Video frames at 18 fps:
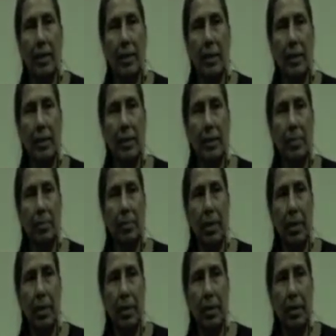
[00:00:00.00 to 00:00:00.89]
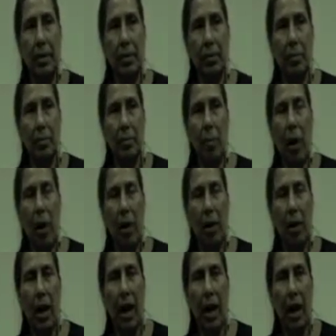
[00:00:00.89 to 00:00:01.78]
this big
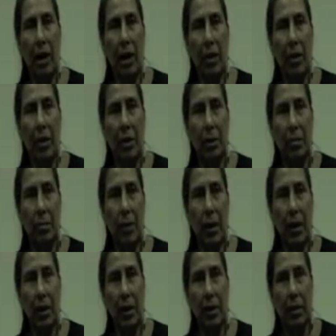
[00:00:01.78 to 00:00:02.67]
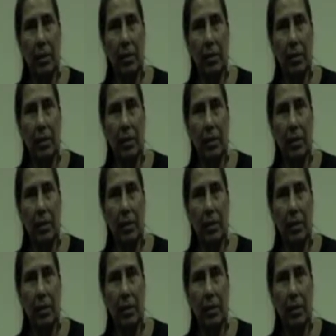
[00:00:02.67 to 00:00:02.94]
Ponca Iron and Metals,